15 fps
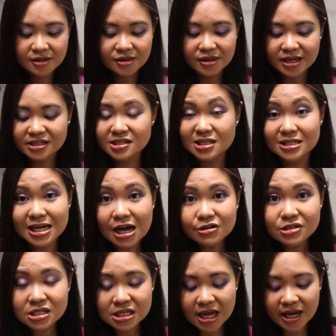That's the
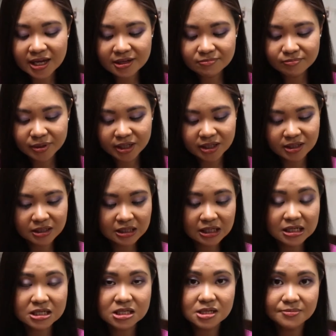downside, but
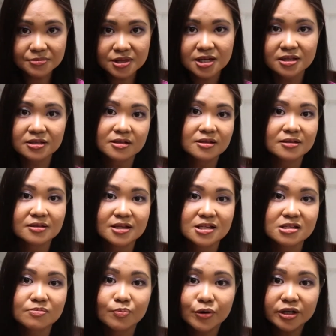it is something that
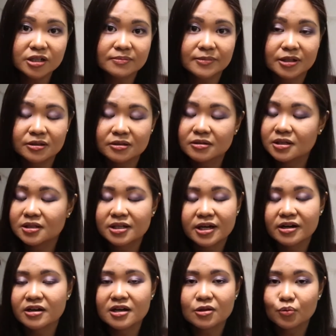is portable. You can
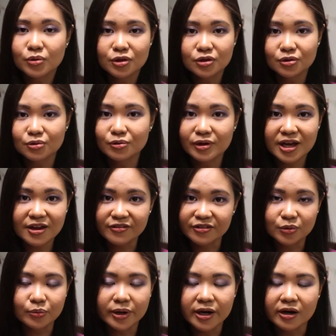carry it with you
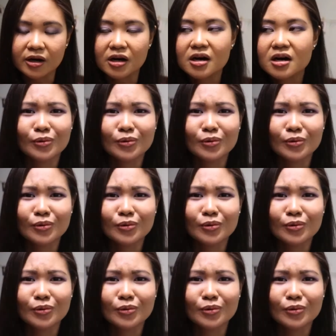everywhere.